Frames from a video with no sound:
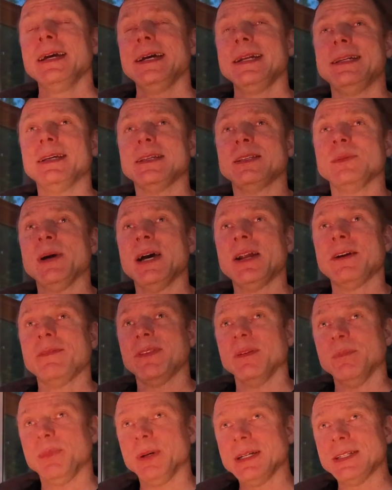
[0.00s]
It doesn't matter
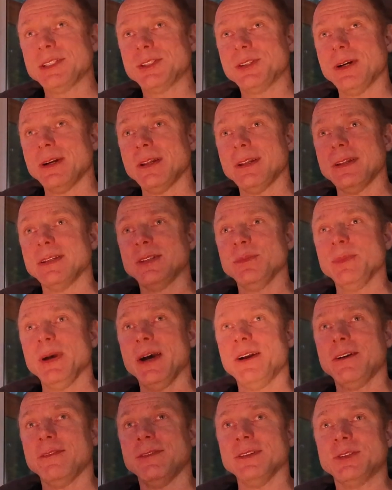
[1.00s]
if the bugs are out. It doesn't
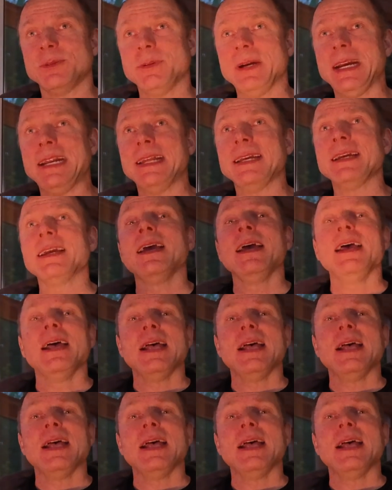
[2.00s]
matter if it's raining.